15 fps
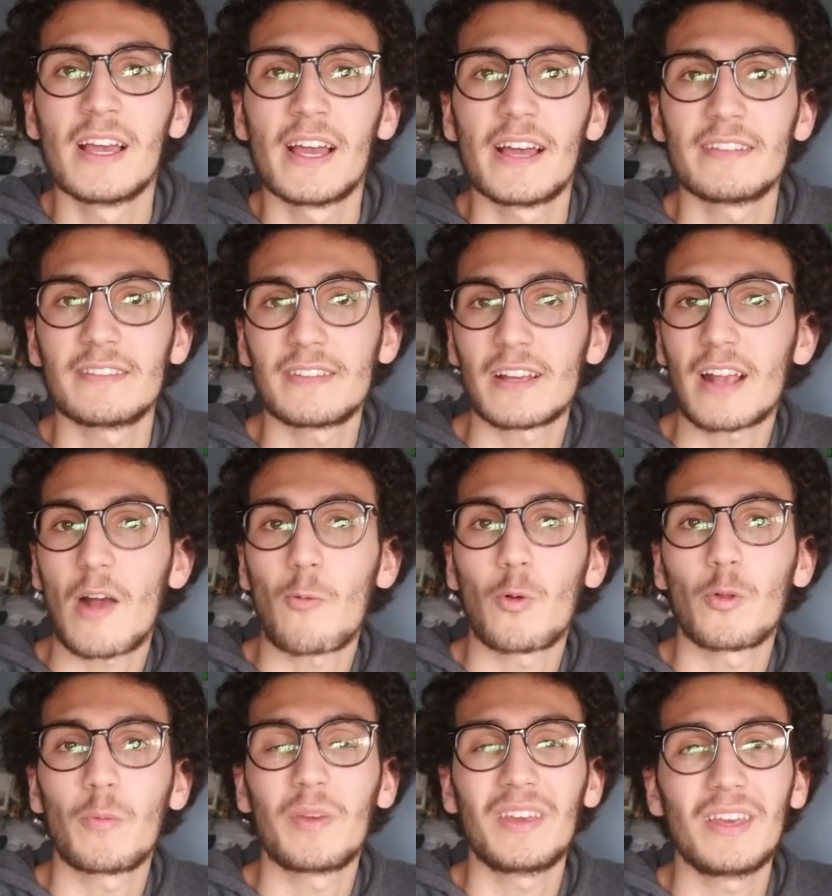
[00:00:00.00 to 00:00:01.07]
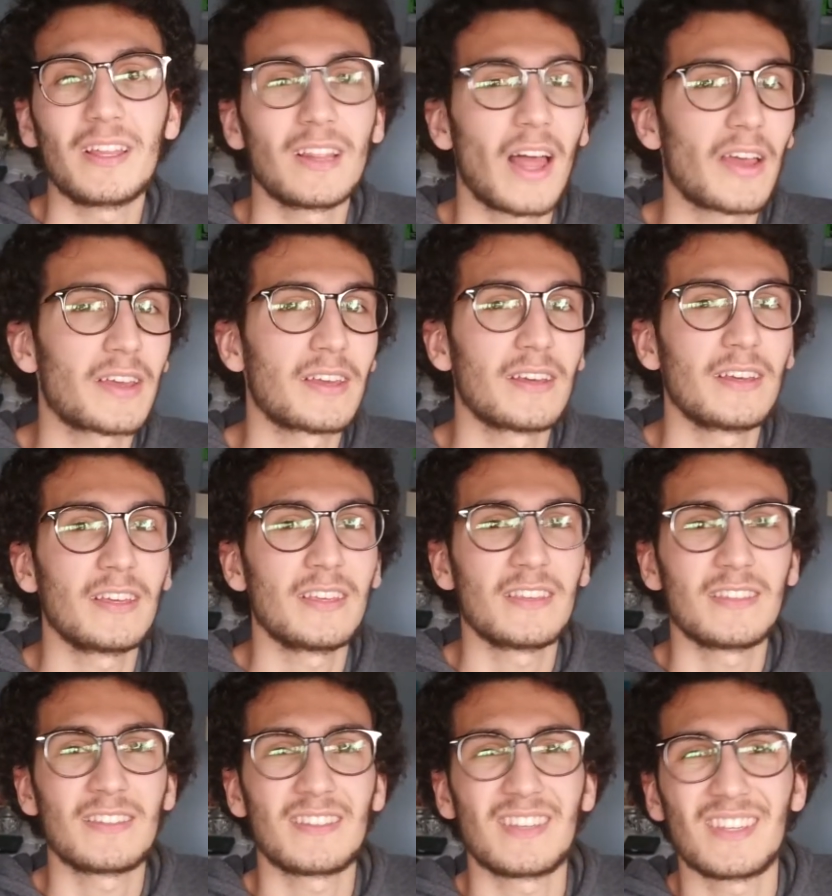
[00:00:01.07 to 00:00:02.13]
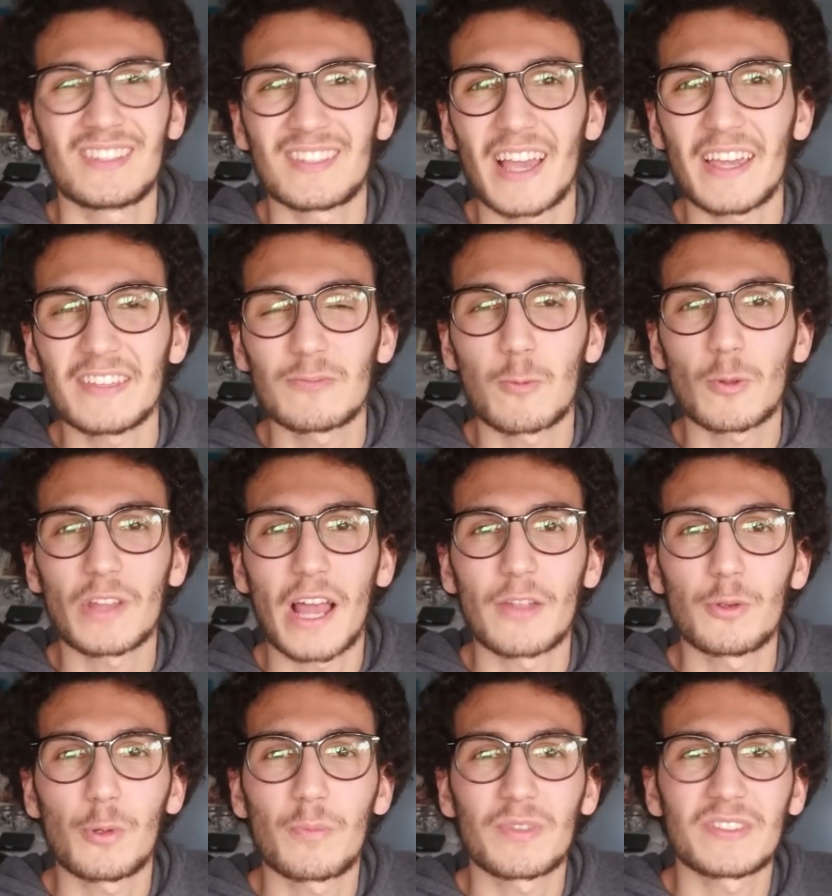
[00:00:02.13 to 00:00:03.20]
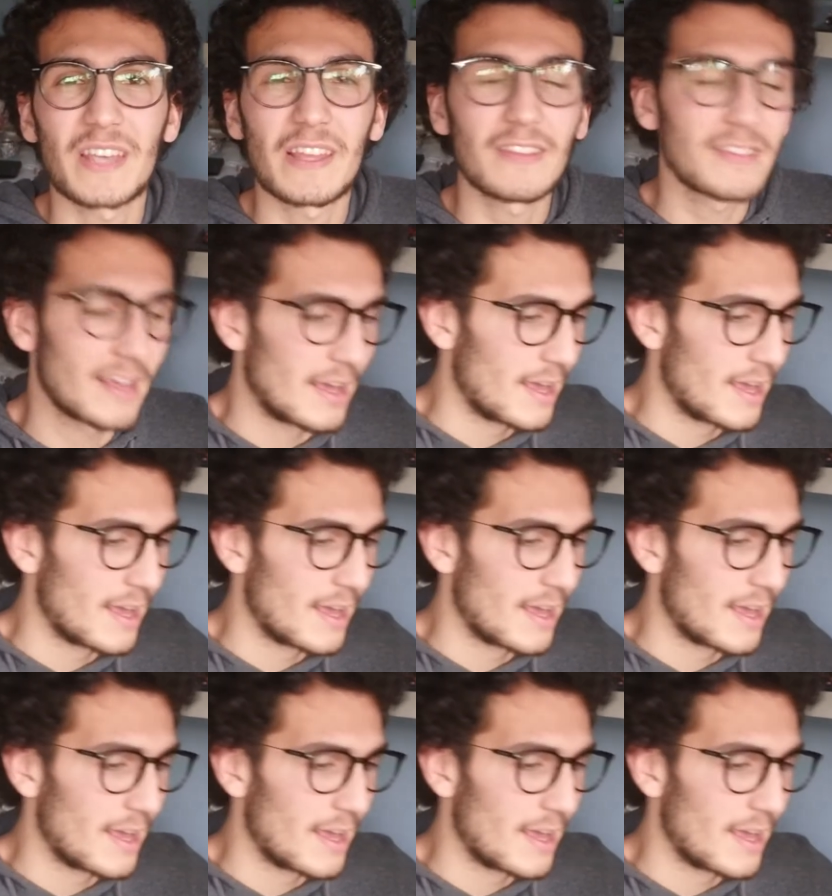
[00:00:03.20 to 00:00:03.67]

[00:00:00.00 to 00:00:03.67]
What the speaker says: and the car would be like his taste 100%.